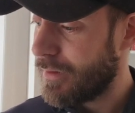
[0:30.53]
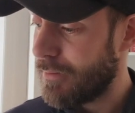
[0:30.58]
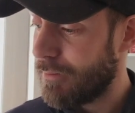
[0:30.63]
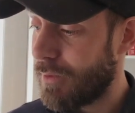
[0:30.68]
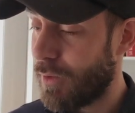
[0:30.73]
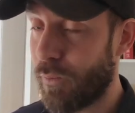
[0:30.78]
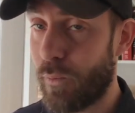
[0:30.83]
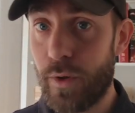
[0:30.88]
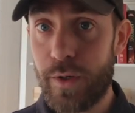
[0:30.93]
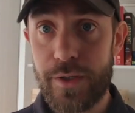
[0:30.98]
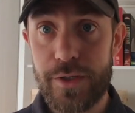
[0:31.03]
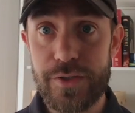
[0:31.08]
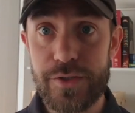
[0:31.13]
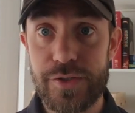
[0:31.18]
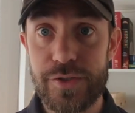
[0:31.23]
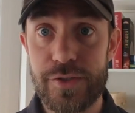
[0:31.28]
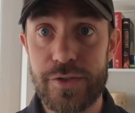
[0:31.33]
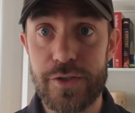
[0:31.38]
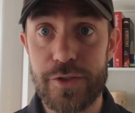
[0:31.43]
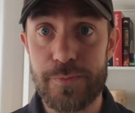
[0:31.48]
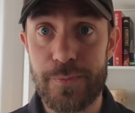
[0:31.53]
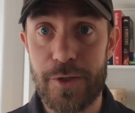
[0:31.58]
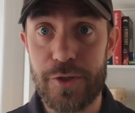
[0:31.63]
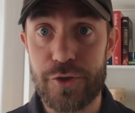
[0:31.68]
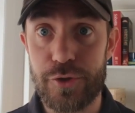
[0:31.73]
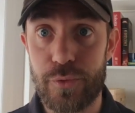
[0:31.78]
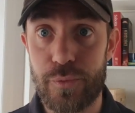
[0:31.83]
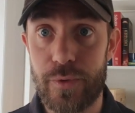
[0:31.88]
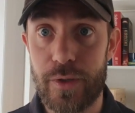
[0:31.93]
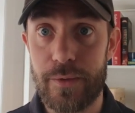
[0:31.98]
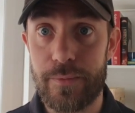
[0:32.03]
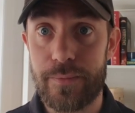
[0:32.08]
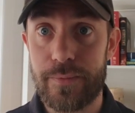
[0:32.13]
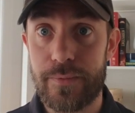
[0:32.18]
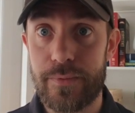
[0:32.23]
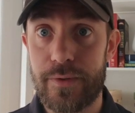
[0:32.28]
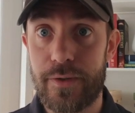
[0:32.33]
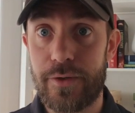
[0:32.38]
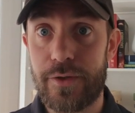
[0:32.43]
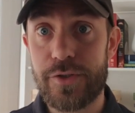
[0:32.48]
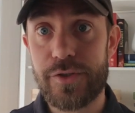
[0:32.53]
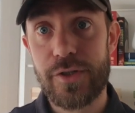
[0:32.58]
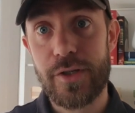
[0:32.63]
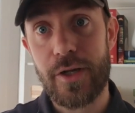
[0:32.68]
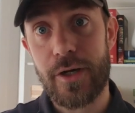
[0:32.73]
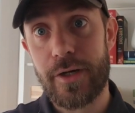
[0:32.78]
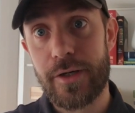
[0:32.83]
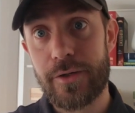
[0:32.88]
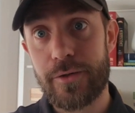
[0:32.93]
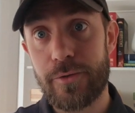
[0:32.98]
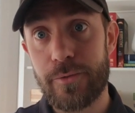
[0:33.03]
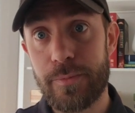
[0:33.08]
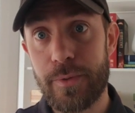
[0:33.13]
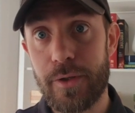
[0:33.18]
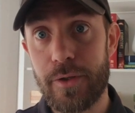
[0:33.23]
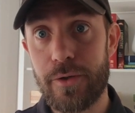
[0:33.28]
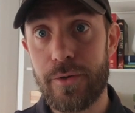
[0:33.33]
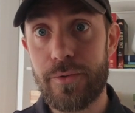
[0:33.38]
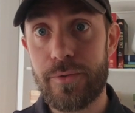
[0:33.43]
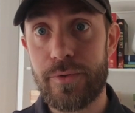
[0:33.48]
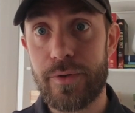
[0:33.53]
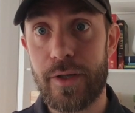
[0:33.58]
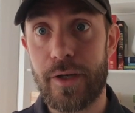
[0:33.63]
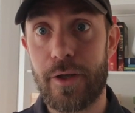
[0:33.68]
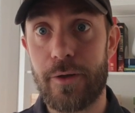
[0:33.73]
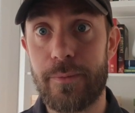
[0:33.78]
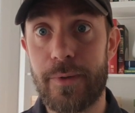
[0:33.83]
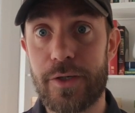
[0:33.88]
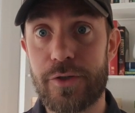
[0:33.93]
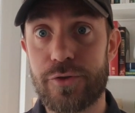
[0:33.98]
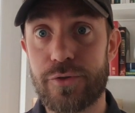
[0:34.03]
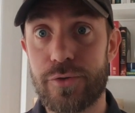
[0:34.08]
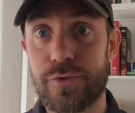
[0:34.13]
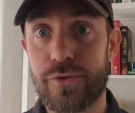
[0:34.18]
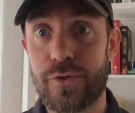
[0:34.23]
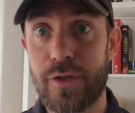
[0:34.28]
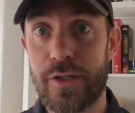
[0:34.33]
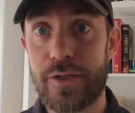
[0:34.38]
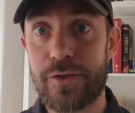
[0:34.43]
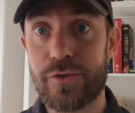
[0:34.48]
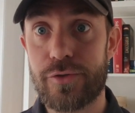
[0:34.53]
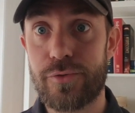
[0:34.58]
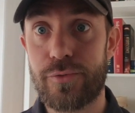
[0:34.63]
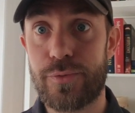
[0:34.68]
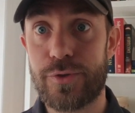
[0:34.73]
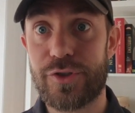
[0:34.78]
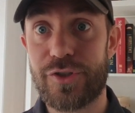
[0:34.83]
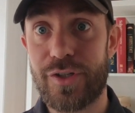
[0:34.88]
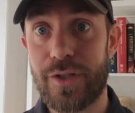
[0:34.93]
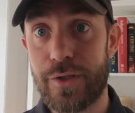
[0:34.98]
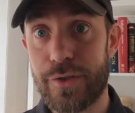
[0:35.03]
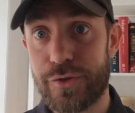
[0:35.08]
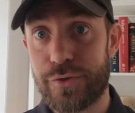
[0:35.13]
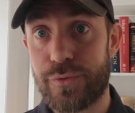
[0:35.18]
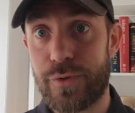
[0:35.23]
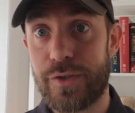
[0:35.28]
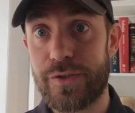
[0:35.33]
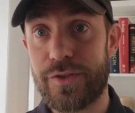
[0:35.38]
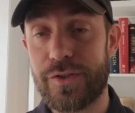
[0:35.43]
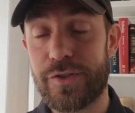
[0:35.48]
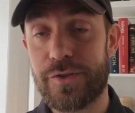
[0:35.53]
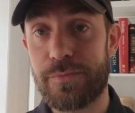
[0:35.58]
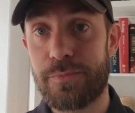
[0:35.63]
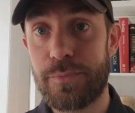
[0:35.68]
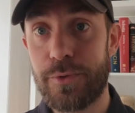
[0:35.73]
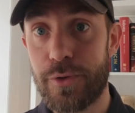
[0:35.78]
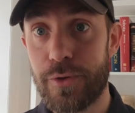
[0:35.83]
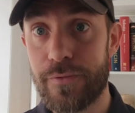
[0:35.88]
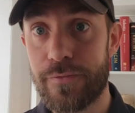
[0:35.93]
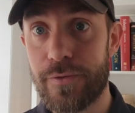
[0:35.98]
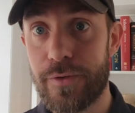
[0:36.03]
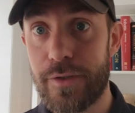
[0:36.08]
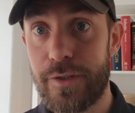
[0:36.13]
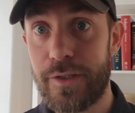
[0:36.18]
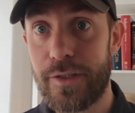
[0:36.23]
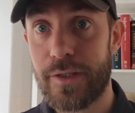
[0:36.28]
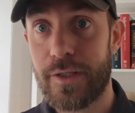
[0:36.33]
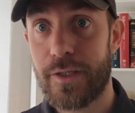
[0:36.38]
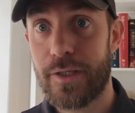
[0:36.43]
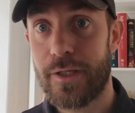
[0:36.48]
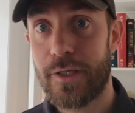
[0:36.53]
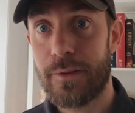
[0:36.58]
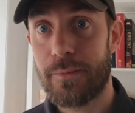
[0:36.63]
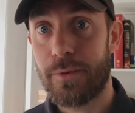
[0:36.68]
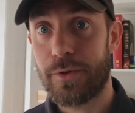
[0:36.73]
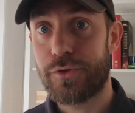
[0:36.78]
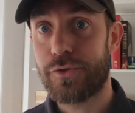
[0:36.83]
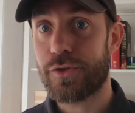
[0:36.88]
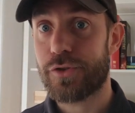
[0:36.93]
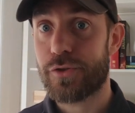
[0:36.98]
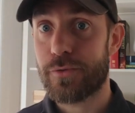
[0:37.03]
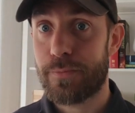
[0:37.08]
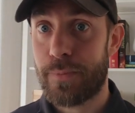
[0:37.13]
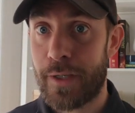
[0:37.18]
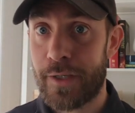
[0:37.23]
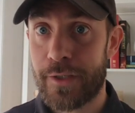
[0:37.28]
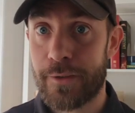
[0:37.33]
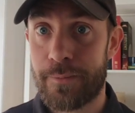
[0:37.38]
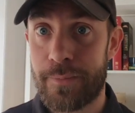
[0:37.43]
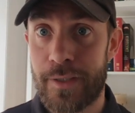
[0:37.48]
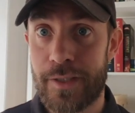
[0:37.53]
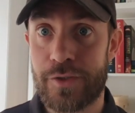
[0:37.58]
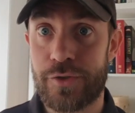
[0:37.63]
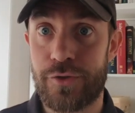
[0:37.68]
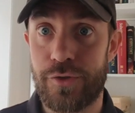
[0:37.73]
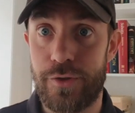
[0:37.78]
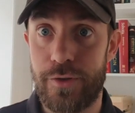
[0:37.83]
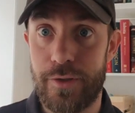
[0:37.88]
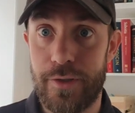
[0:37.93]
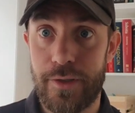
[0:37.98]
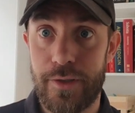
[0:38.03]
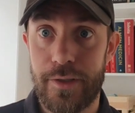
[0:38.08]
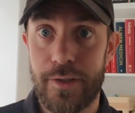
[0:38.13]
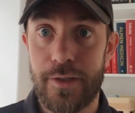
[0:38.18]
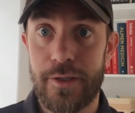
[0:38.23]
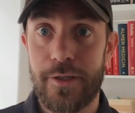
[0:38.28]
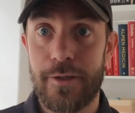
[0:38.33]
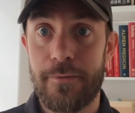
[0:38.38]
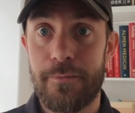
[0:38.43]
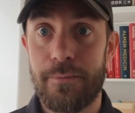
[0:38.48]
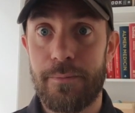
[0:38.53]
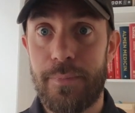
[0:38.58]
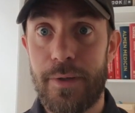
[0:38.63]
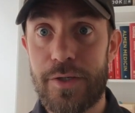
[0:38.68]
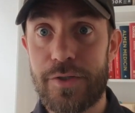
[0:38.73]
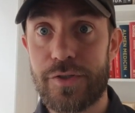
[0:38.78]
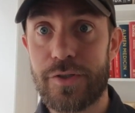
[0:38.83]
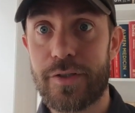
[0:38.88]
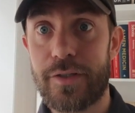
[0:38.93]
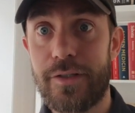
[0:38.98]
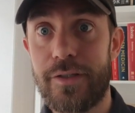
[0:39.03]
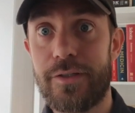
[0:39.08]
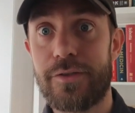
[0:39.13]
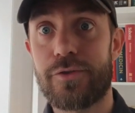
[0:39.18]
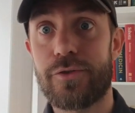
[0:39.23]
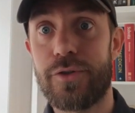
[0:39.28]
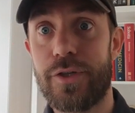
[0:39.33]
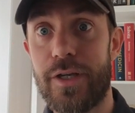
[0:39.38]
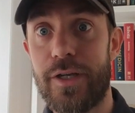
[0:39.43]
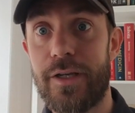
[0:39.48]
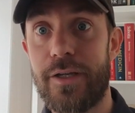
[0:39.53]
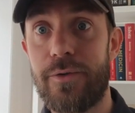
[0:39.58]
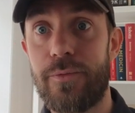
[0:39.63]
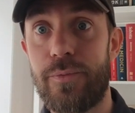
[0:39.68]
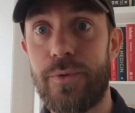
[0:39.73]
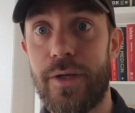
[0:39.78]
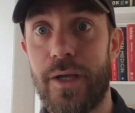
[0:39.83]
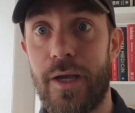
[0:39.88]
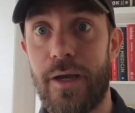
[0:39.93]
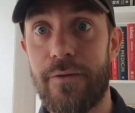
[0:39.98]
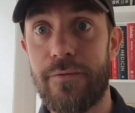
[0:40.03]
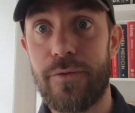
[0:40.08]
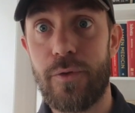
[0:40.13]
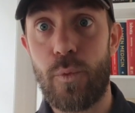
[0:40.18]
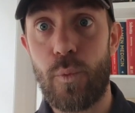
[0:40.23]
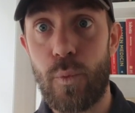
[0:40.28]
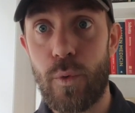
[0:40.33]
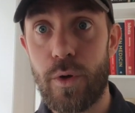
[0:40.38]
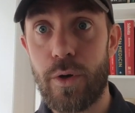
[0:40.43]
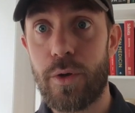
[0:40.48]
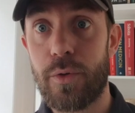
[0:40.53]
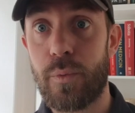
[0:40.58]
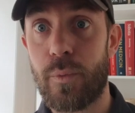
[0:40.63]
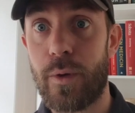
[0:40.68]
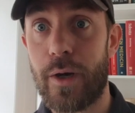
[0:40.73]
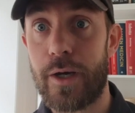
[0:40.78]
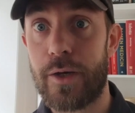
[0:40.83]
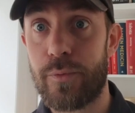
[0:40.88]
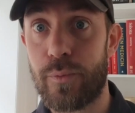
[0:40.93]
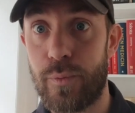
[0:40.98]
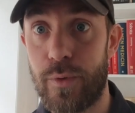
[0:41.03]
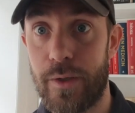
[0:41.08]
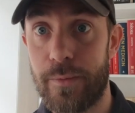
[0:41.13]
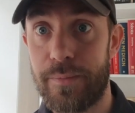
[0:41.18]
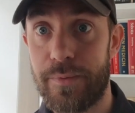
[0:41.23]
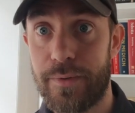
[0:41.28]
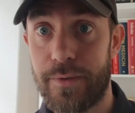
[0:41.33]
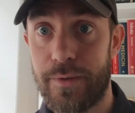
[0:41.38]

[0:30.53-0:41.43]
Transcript: But what is the spatial web? There is an article below that I'll make sure to link to which illustrates this beautifully. But just to paint a picture, basically today we have the World Wide Web.